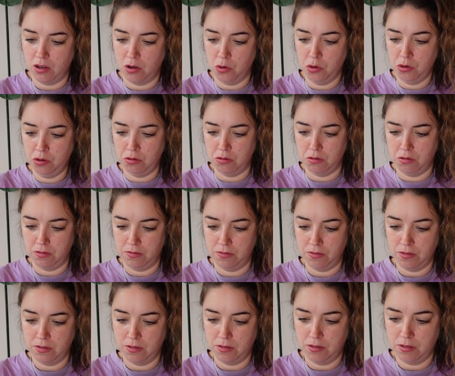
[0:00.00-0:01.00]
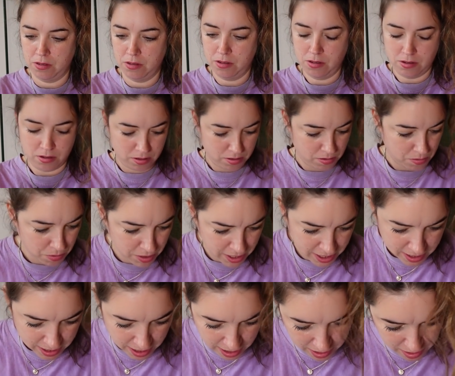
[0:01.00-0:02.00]
Ooh. What
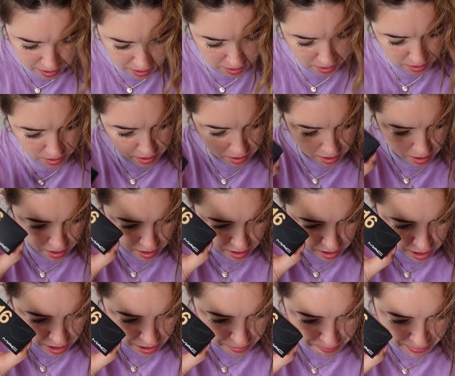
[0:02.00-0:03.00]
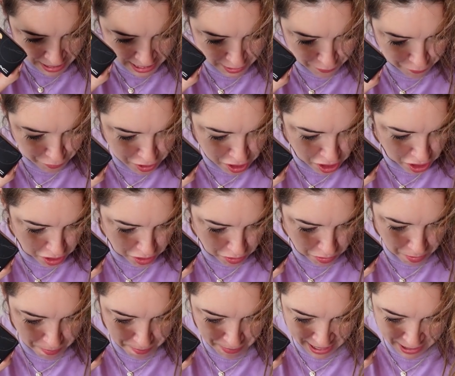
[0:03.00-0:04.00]
is it? Made for
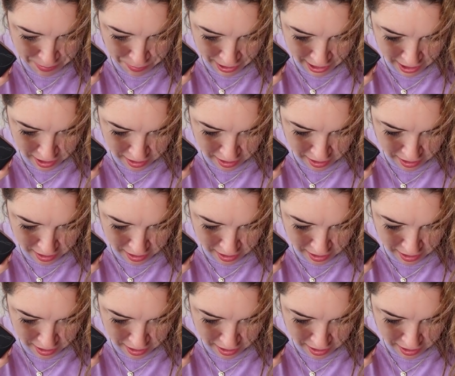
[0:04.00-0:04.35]
you, made by